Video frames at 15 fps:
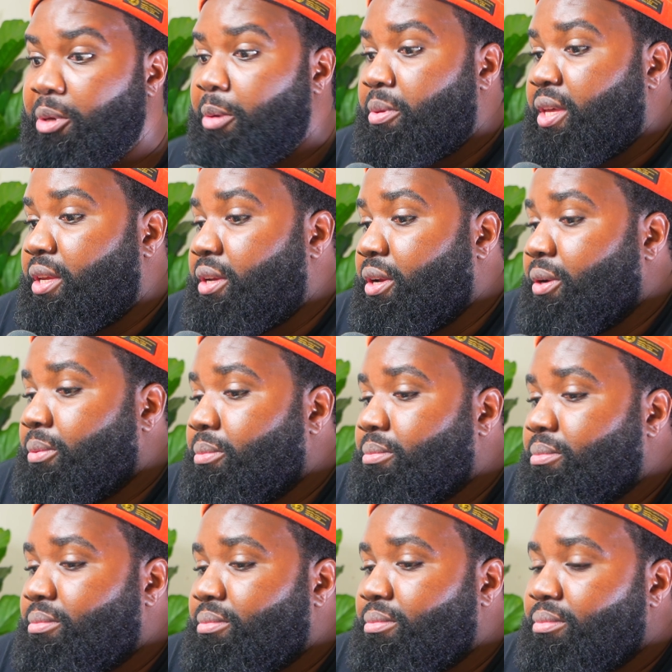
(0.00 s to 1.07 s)
maybe they don't.
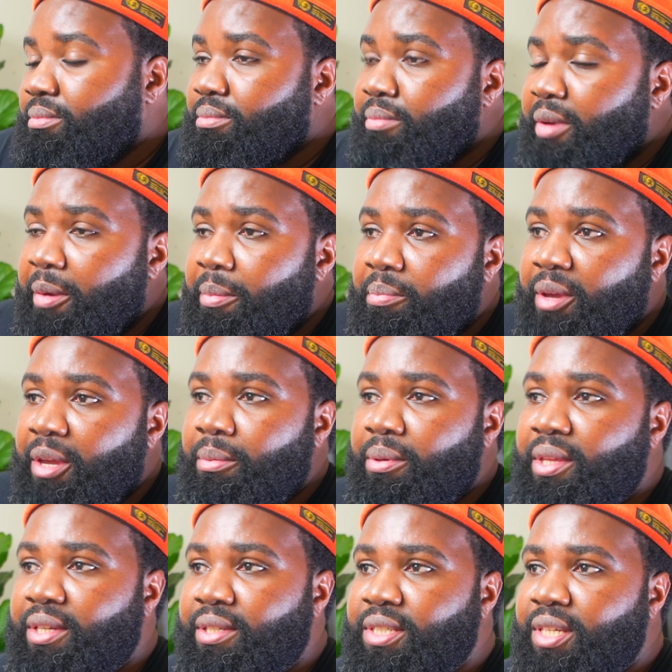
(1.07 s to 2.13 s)
Maybe, maybe
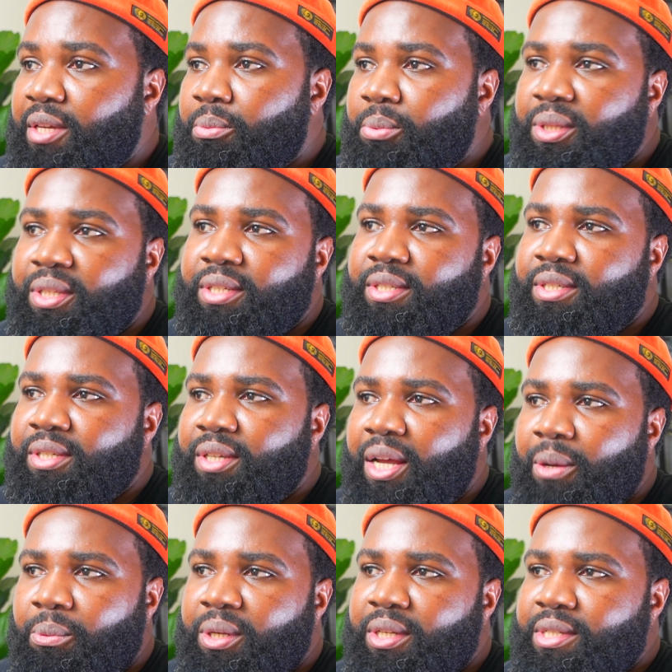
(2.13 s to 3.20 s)
they say, what does,
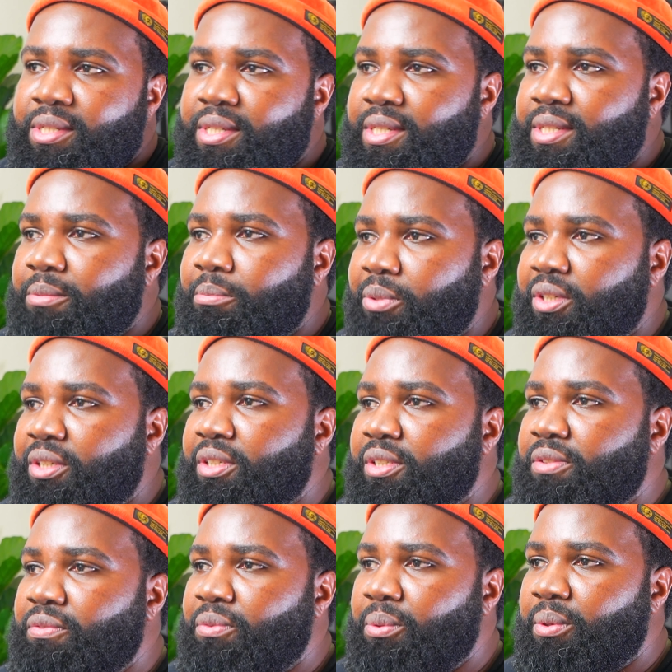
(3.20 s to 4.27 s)
what does this book
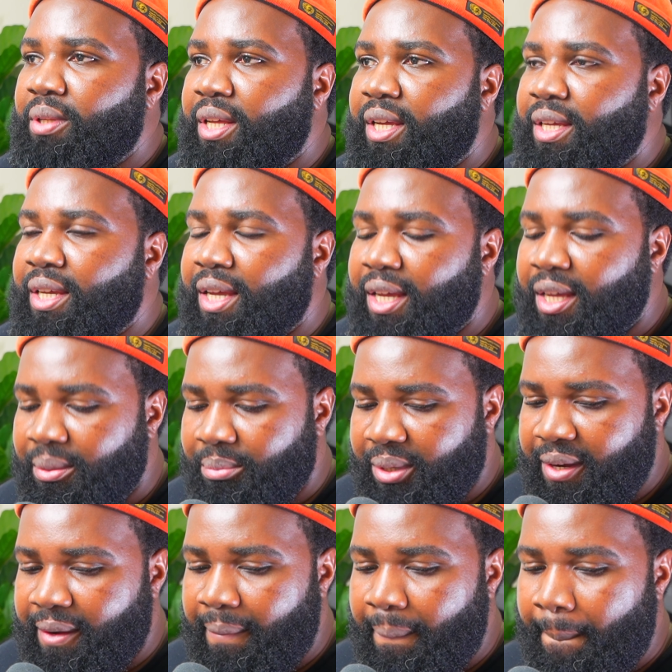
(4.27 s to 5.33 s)
is for? Like,
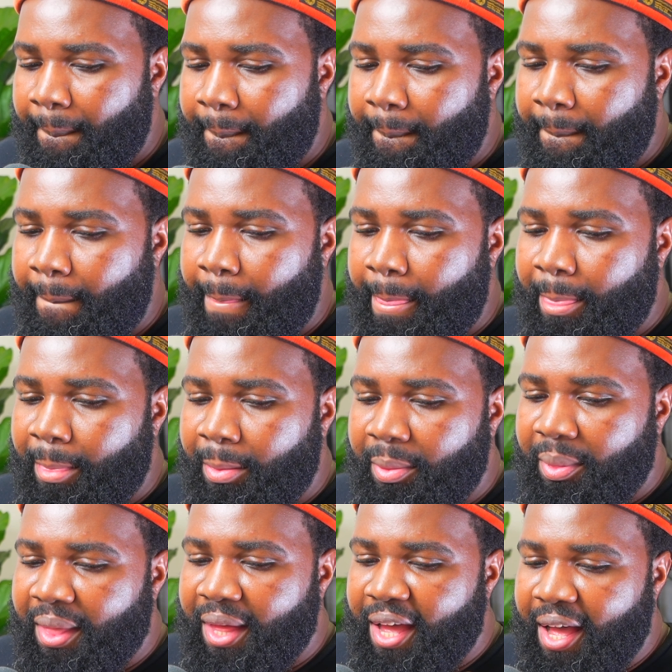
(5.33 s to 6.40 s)
but
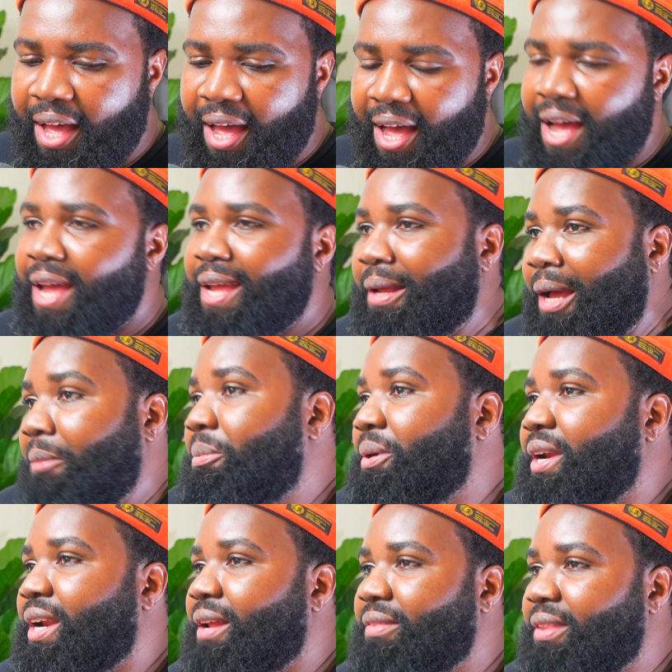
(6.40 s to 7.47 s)
I, I put
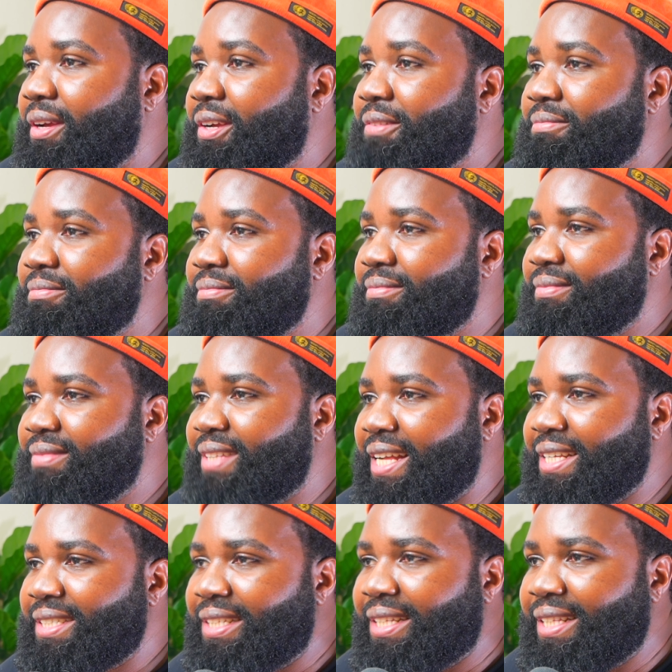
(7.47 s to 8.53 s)
it out there.
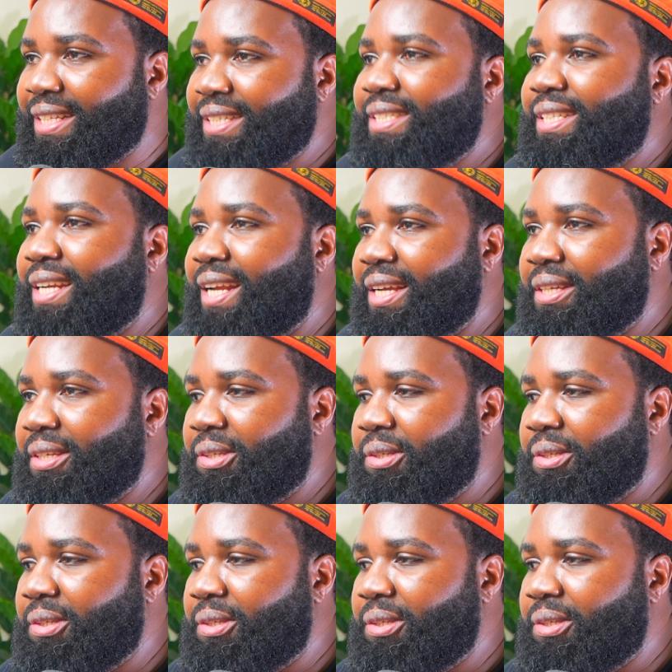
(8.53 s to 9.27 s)
That's the least that I can